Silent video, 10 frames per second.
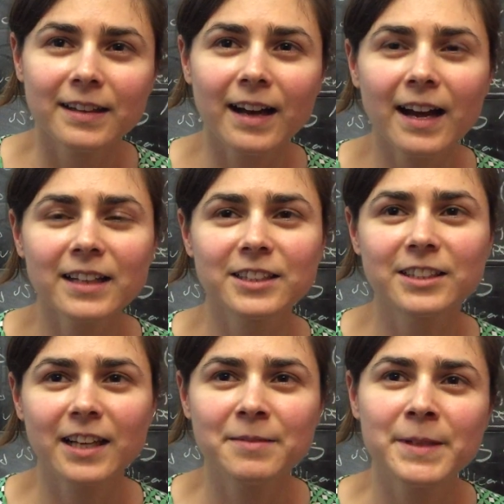
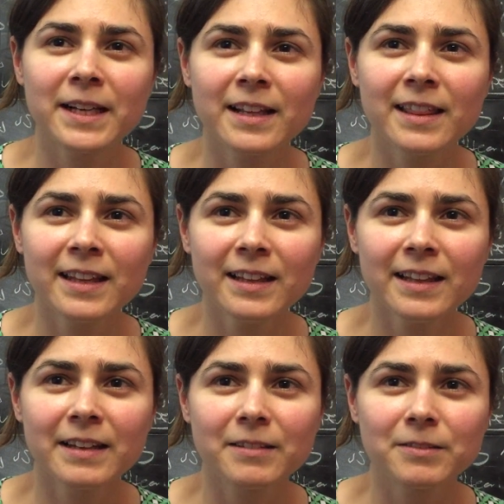Gosh, I mean, I think
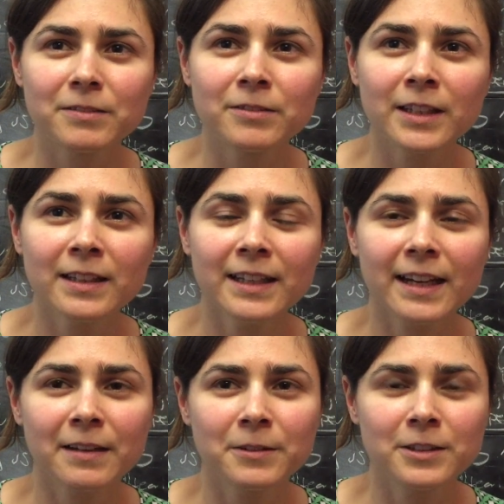that really
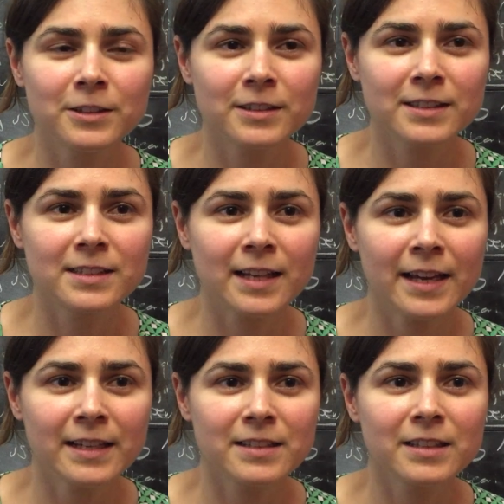I would just
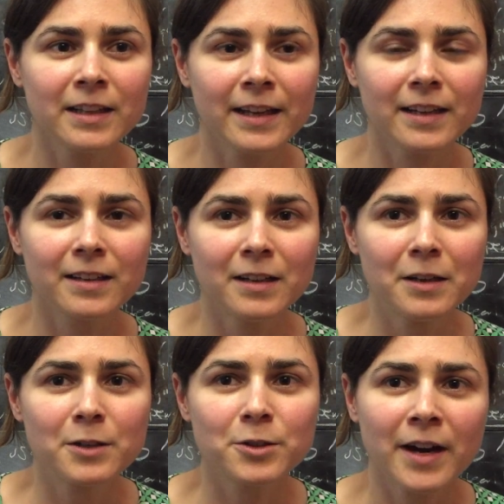say to like
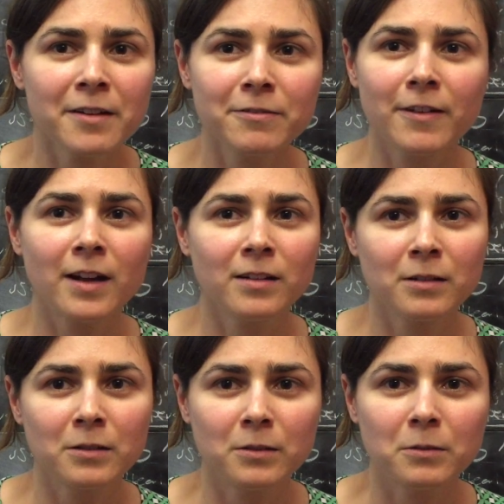try to
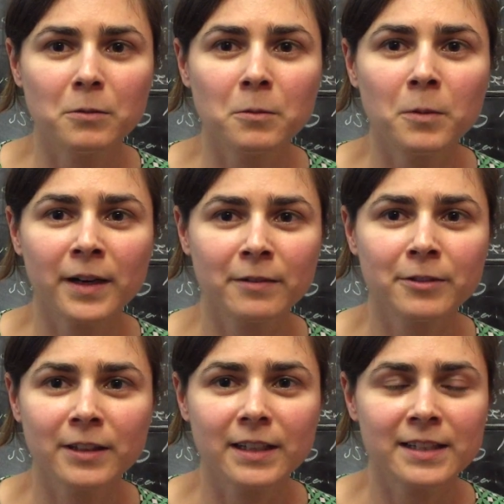follow
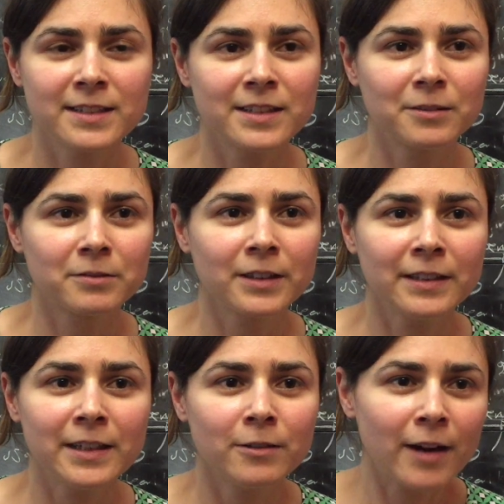whatever it is that
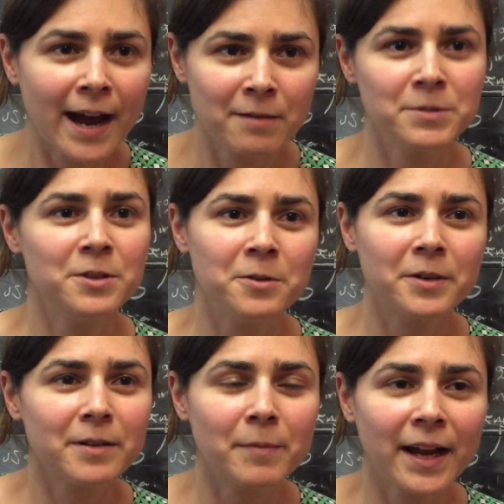really grabs you
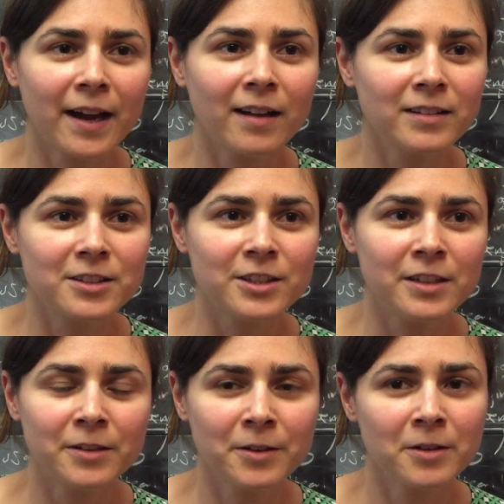in biology.
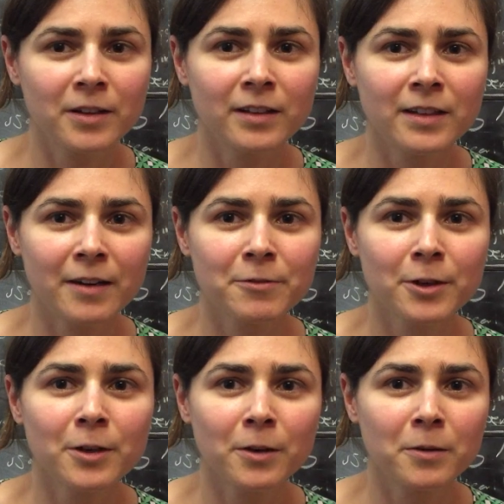You know, you can never
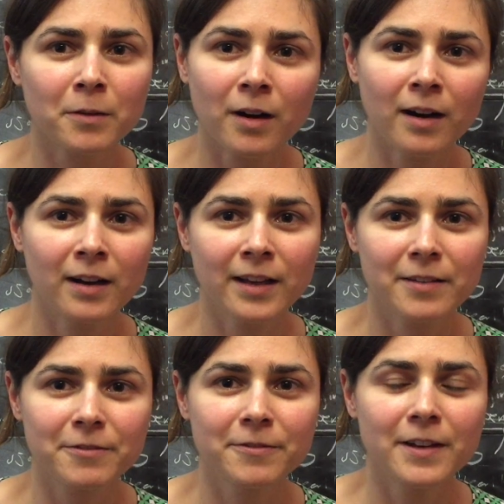go wrong
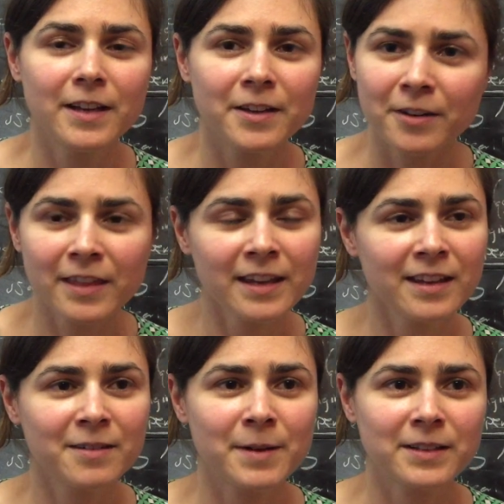if you're
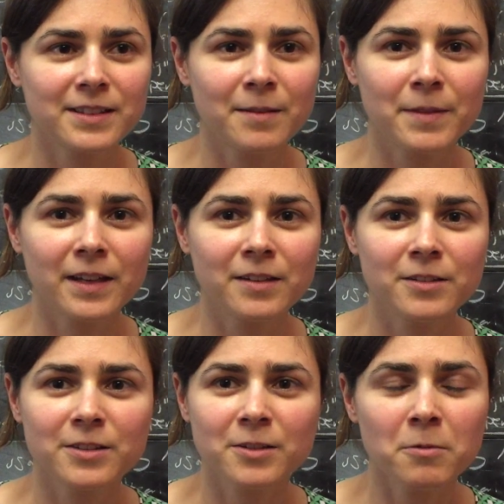thinking about something and you
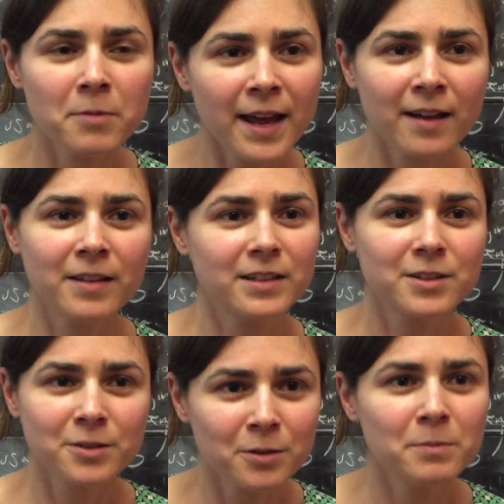just go, wow,
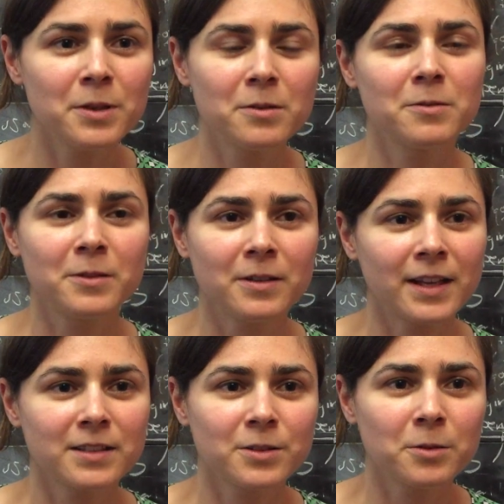that's so beautiful,
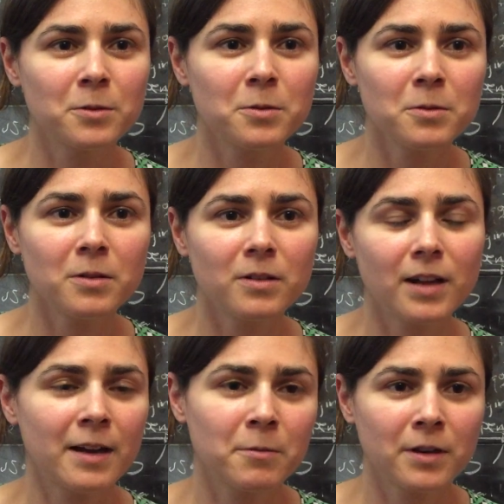that's so cool.
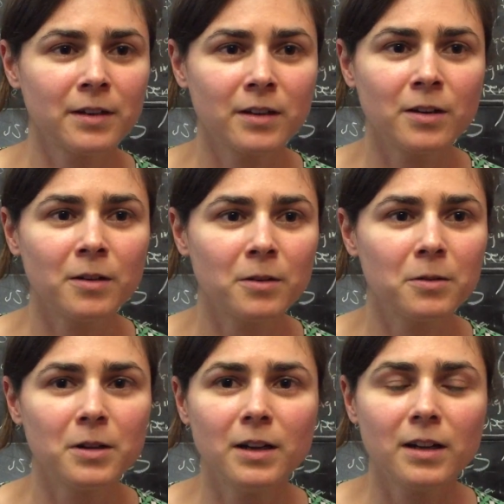I want to
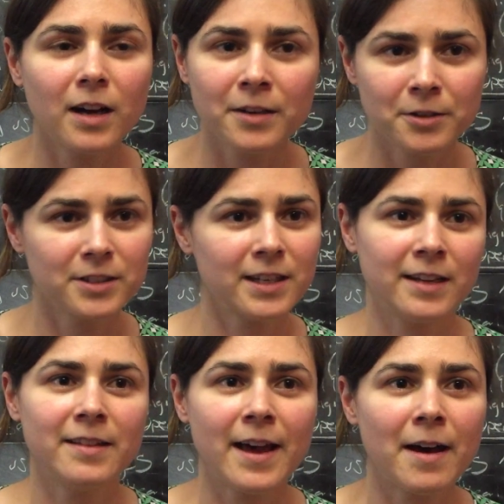go
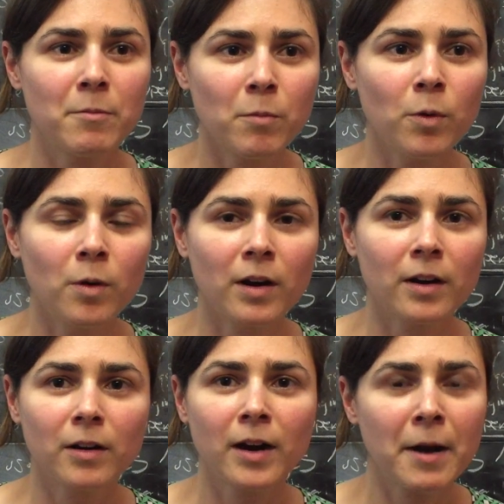understand that
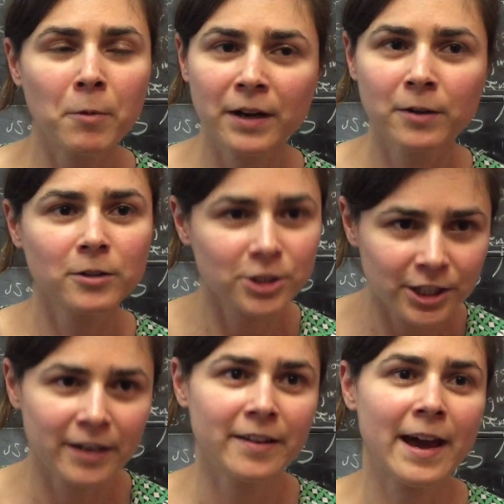more or I want to go
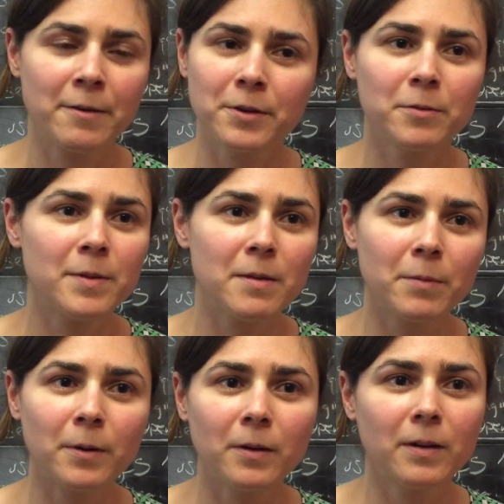share that with
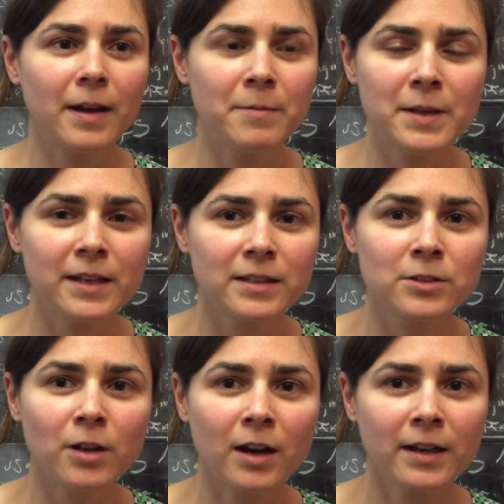people. I mean, as
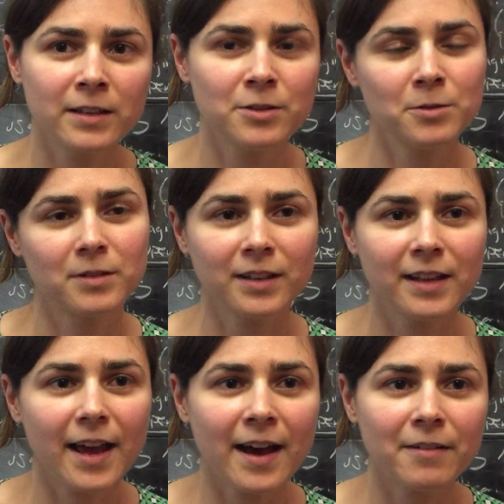long as you really
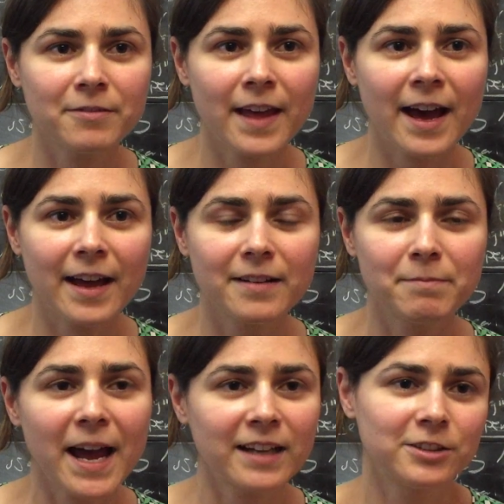have that
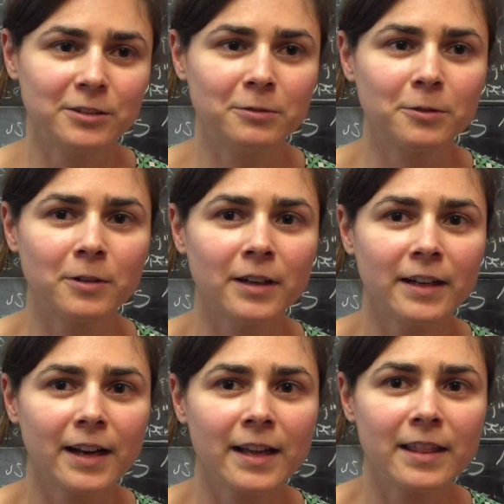passion for
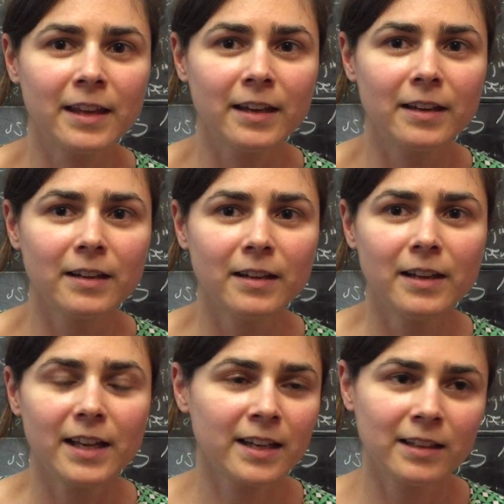it, I think
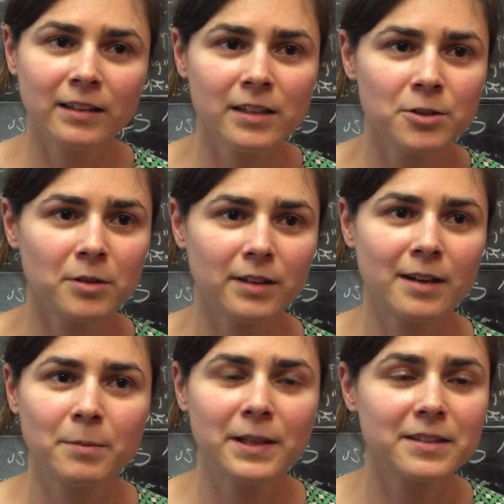it can lead you a lot
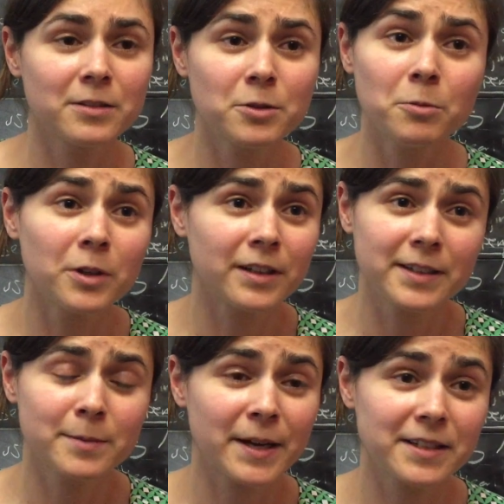of places you wouldn't
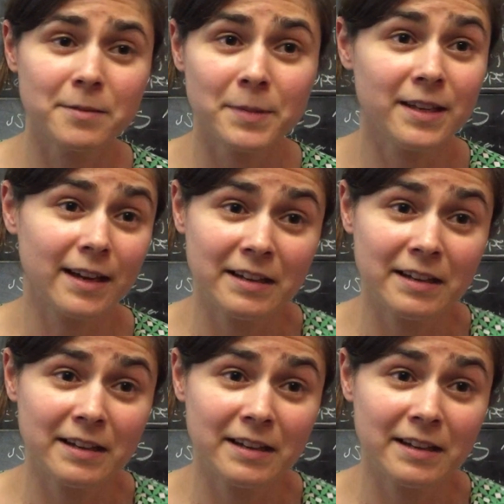expect to be.